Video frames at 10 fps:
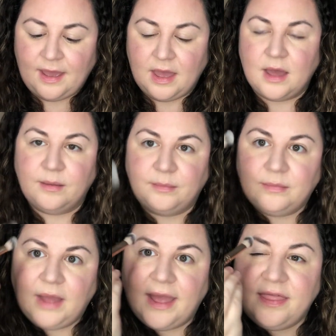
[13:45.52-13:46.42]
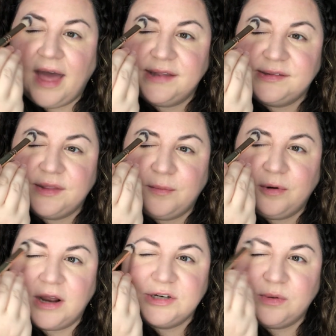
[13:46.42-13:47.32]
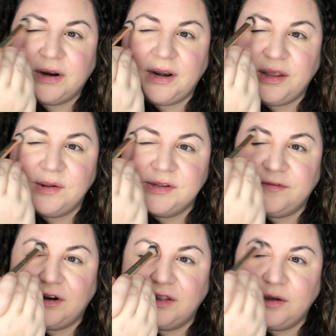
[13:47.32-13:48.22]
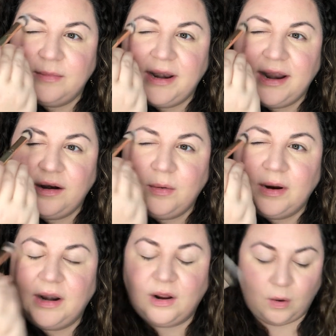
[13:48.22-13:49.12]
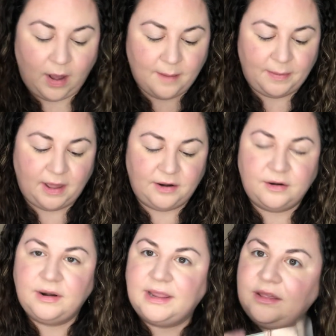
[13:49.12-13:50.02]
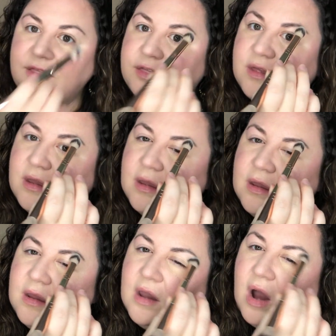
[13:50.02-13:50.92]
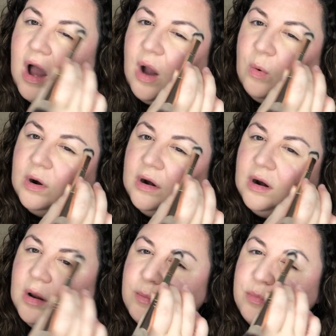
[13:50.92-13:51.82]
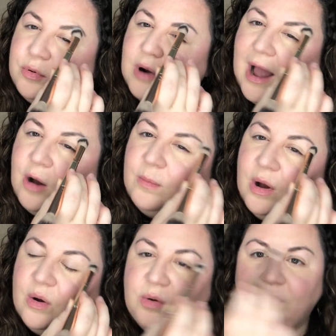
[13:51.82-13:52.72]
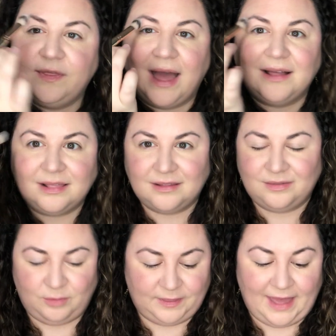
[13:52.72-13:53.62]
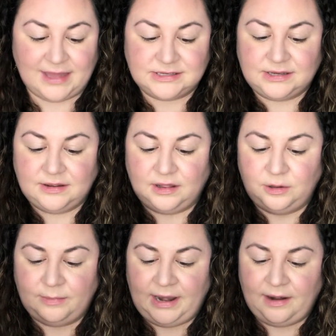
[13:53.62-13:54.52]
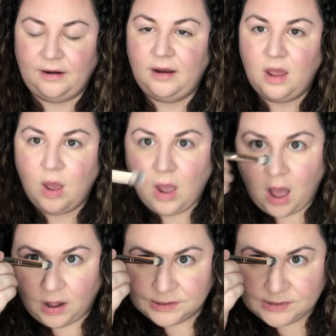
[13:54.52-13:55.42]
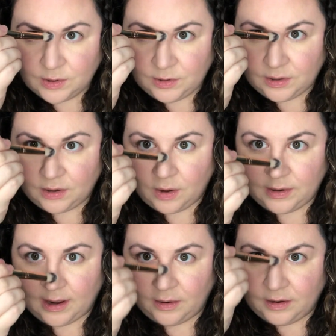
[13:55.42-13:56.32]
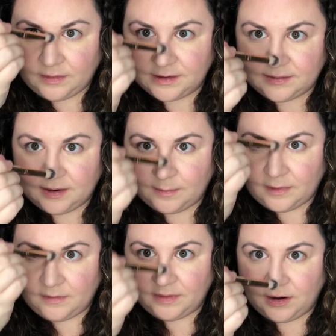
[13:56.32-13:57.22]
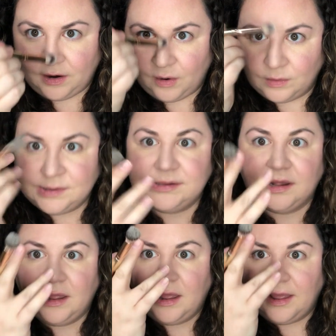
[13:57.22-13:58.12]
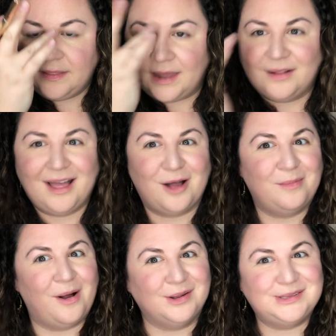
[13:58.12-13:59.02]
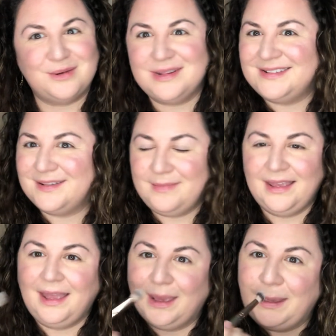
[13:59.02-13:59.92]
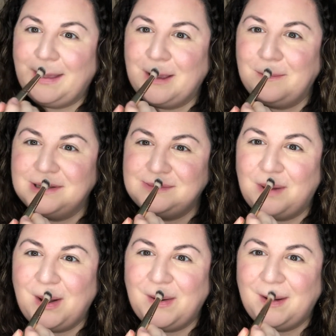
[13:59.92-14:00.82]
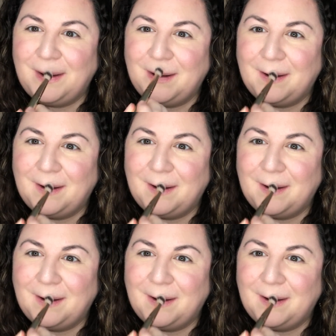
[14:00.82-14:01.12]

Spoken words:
And that's the brush we're gonna use for Illuminator. We're gonna go up underneath our brow bone with that Illuminator. Also, you can go down the tip of the nose. That'll help also with slimming. Cupid's bow.